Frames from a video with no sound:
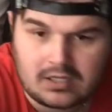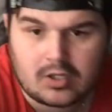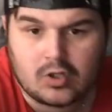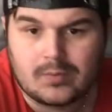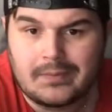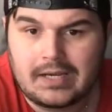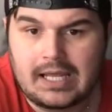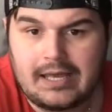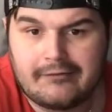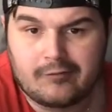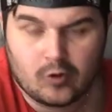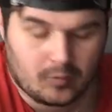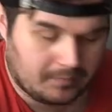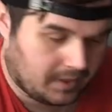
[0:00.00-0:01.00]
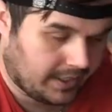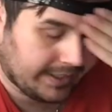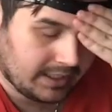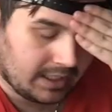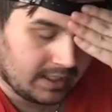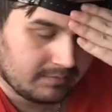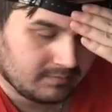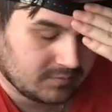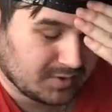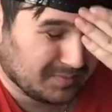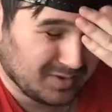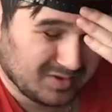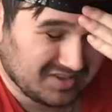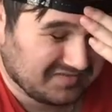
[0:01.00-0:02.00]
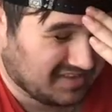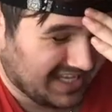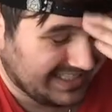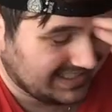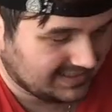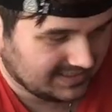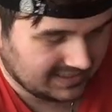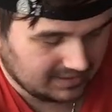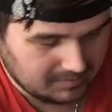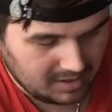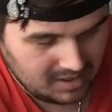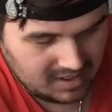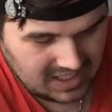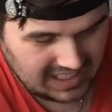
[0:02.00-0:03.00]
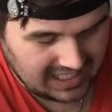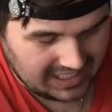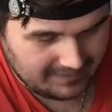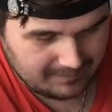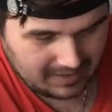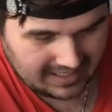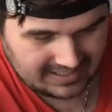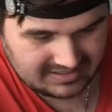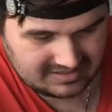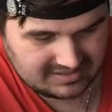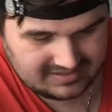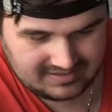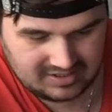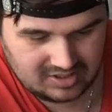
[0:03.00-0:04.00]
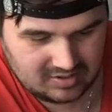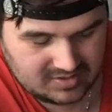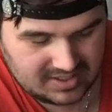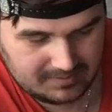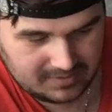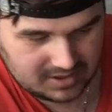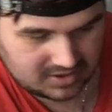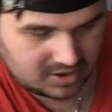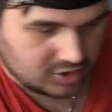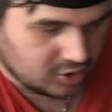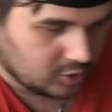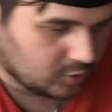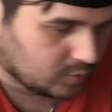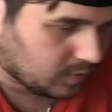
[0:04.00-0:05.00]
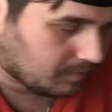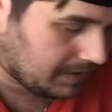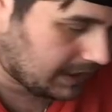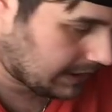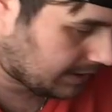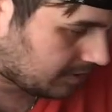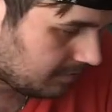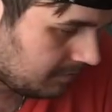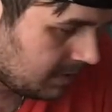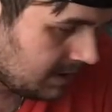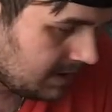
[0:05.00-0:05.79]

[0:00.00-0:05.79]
good player for Bayern. To be honest, for any team. And similar to Jude Bellingham,